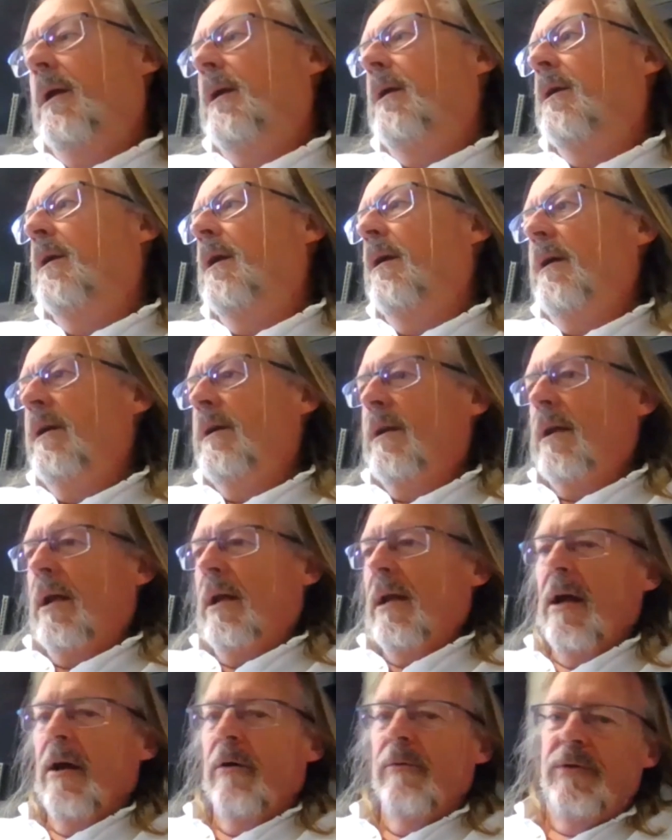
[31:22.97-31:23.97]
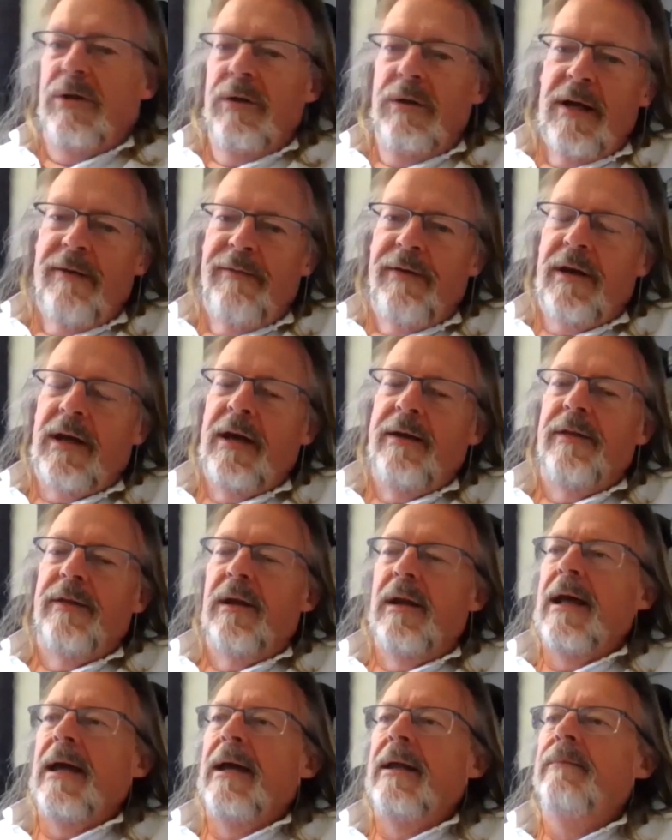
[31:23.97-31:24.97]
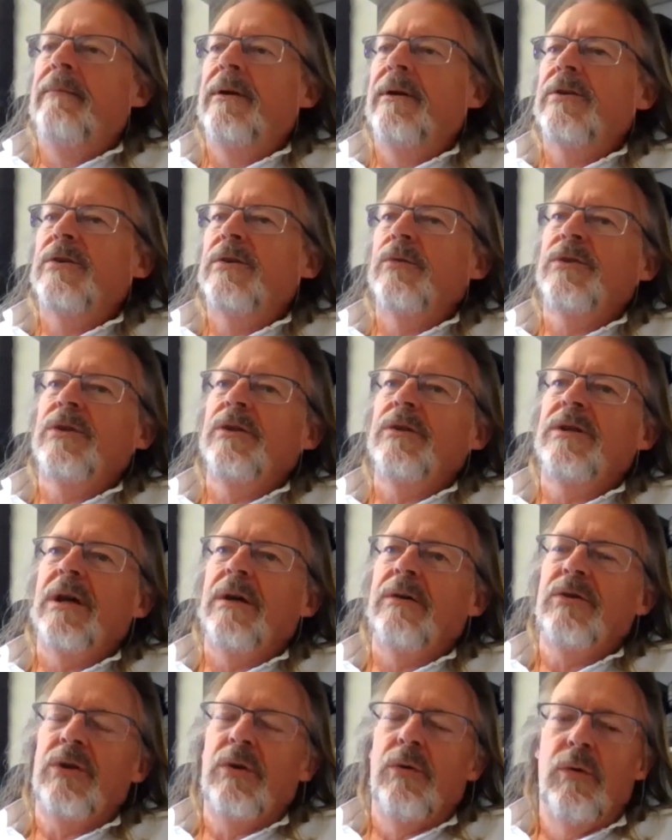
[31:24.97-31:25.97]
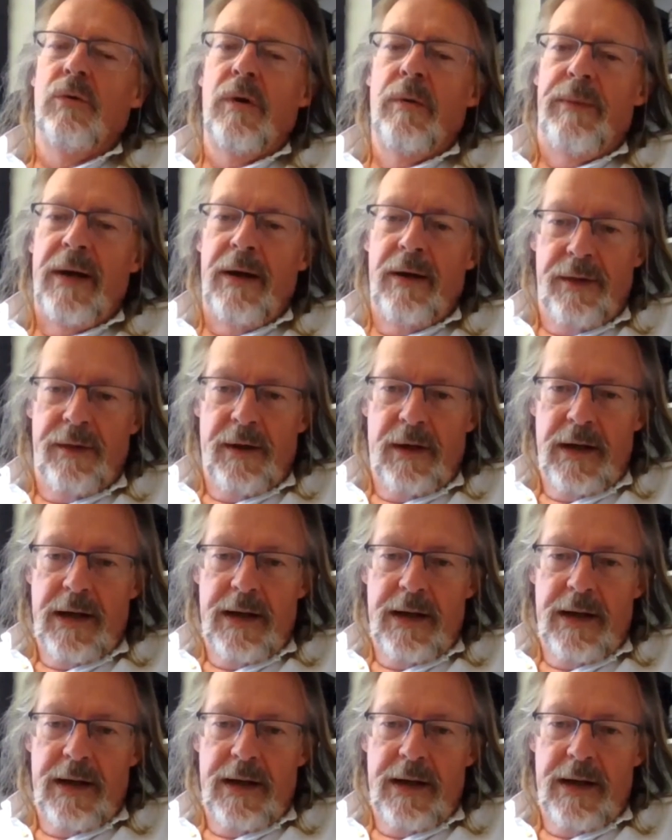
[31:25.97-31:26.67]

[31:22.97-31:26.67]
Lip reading: it helps you navigate the land, but it also tells you all about the